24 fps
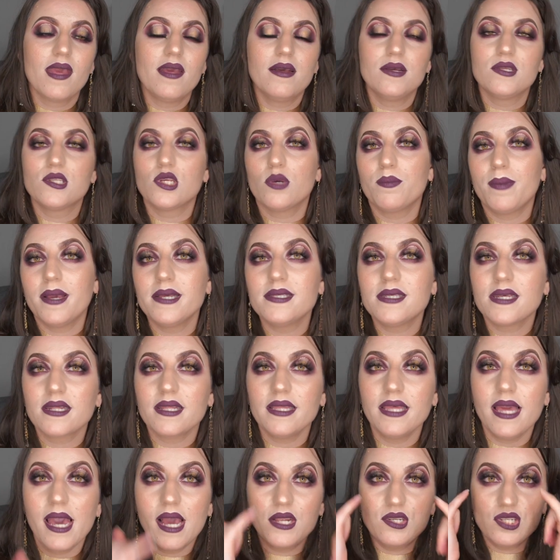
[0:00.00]
So
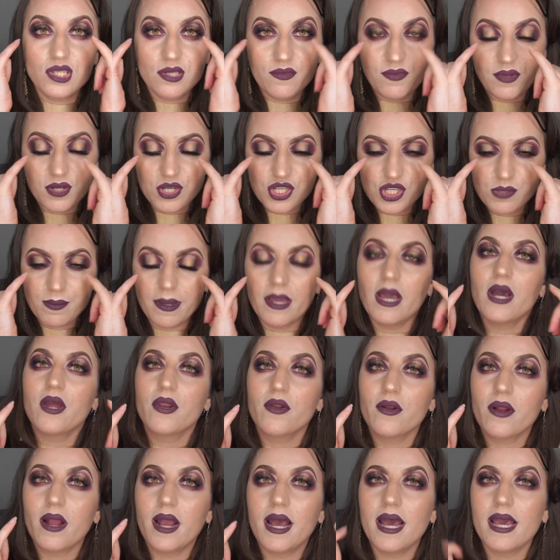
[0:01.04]
basically I just finished my
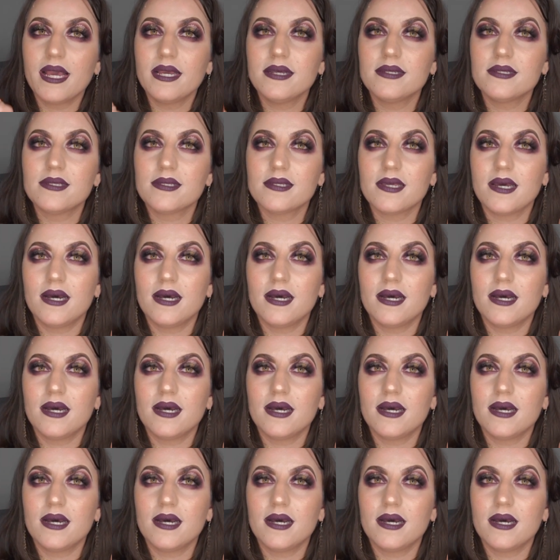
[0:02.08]
under eyes.